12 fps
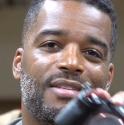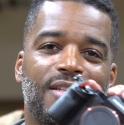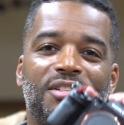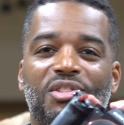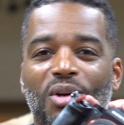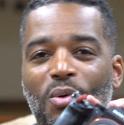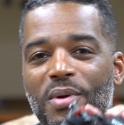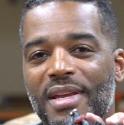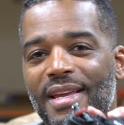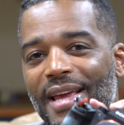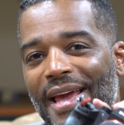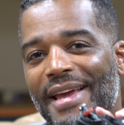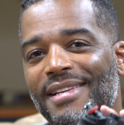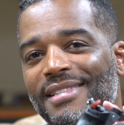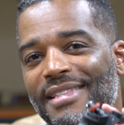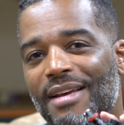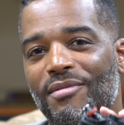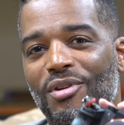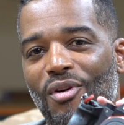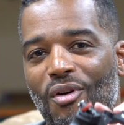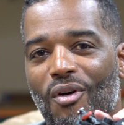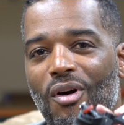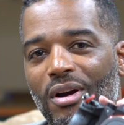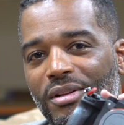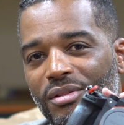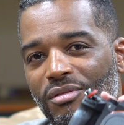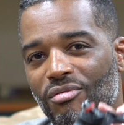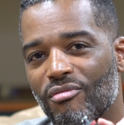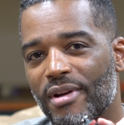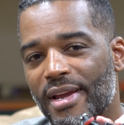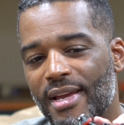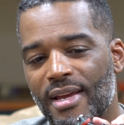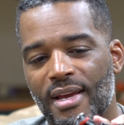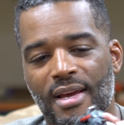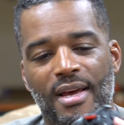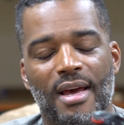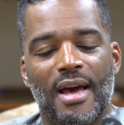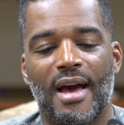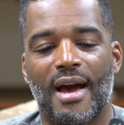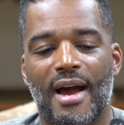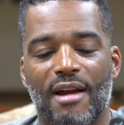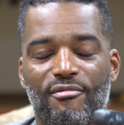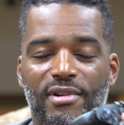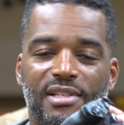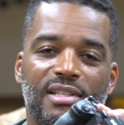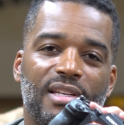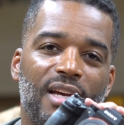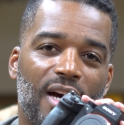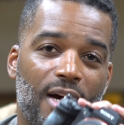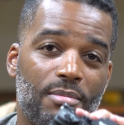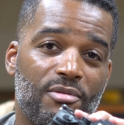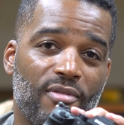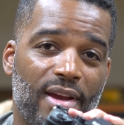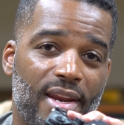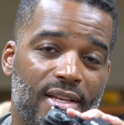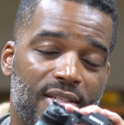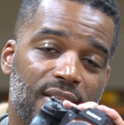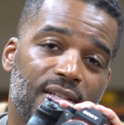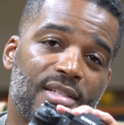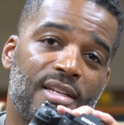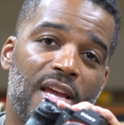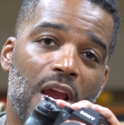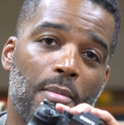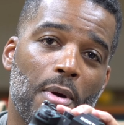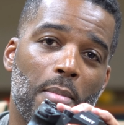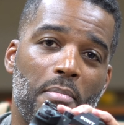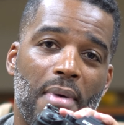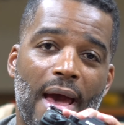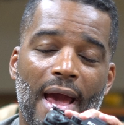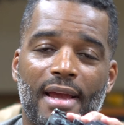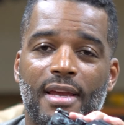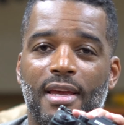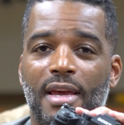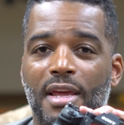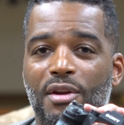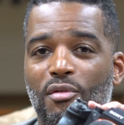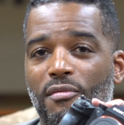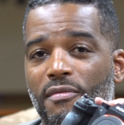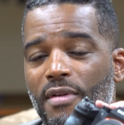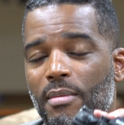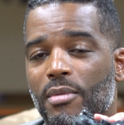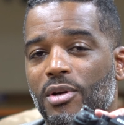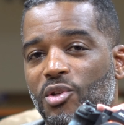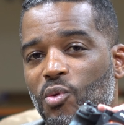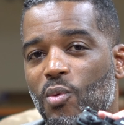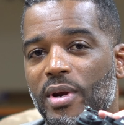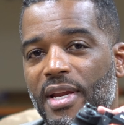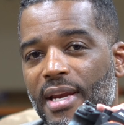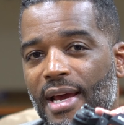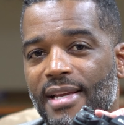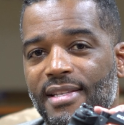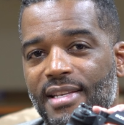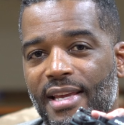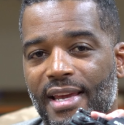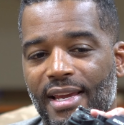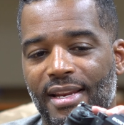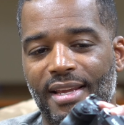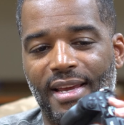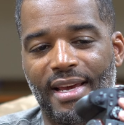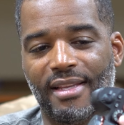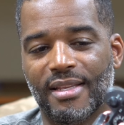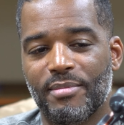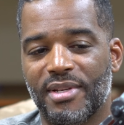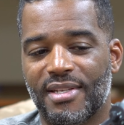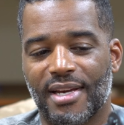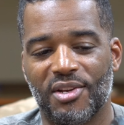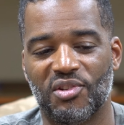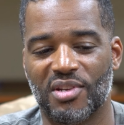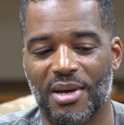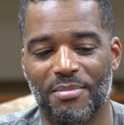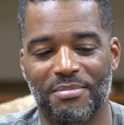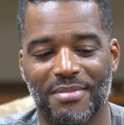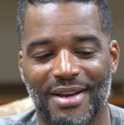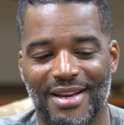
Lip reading: the Sony a7R III. I recently upgraded to this camera back in November 2019. And let me tell you something.